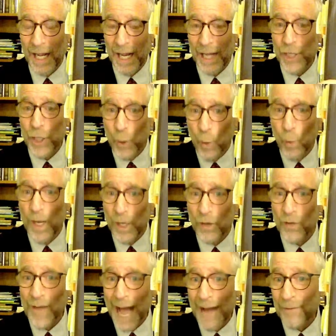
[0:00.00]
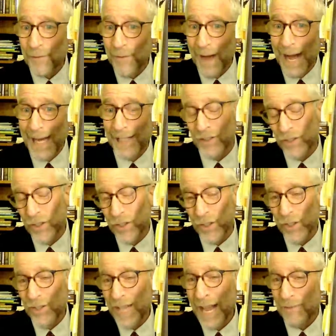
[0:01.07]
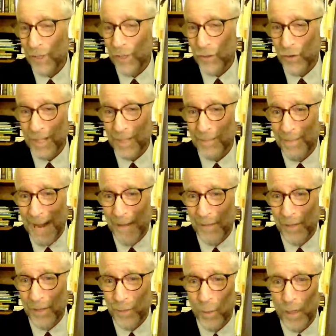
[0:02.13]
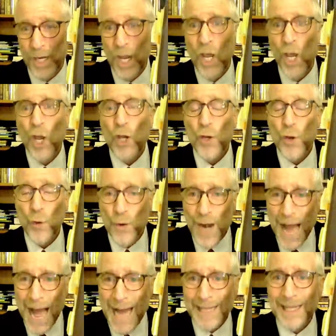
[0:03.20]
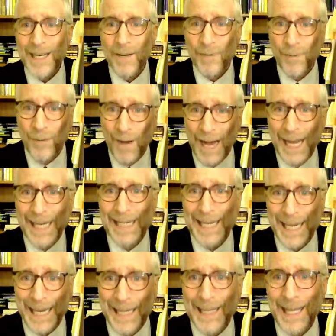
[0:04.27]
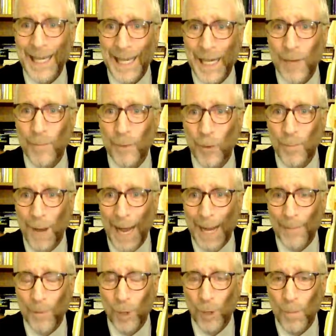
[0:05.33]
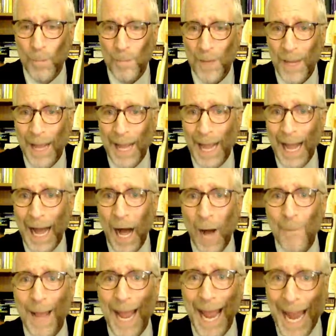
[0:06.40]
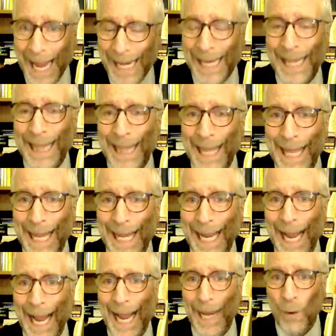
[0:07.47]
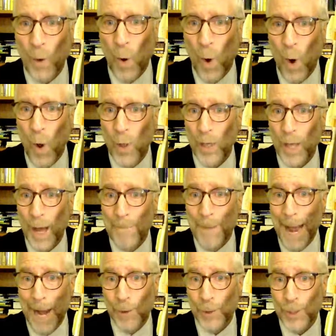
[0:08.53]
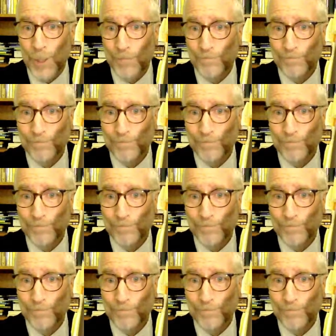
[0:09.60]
you will not find. So you just have to trust me on this one. You're not going to find in the Hebrew Bible anything at all about